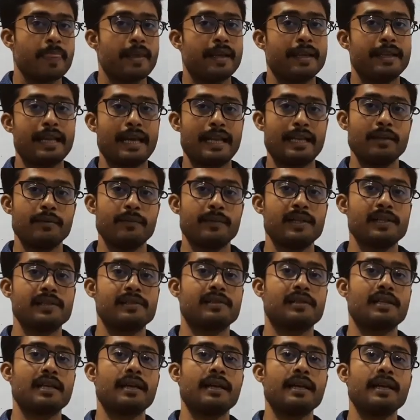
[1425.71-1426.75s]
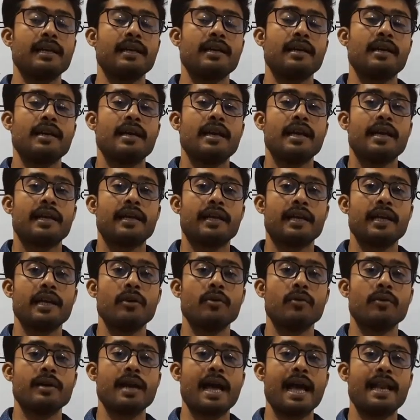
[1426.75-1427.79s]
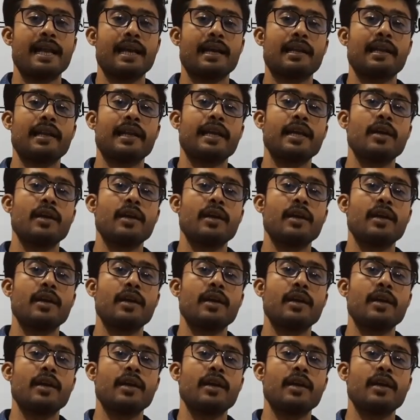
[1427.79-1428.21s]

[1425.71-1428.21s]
In animals they directly